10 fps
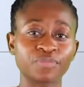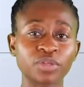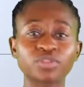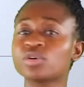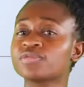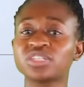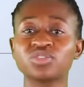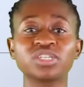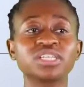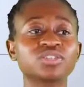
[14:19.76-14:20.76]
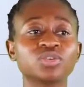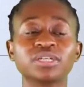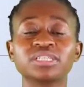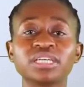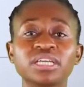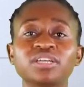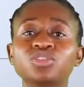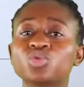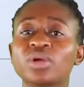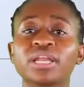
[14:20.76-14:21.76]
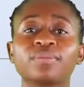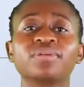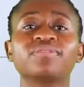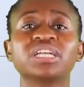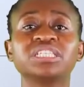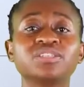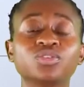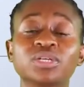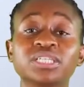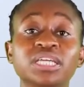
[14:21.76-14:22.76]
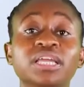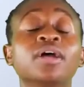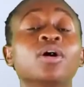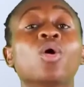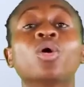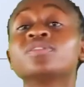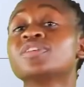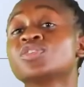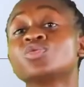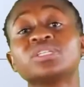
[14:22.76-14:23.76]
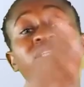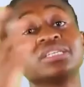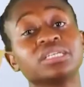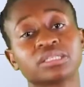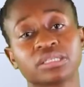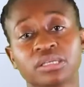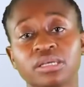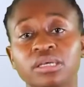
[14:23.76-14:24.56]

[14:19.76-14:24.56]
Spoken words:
soft drinks, you are taking in sugary beverages, you are taking all the sweet things.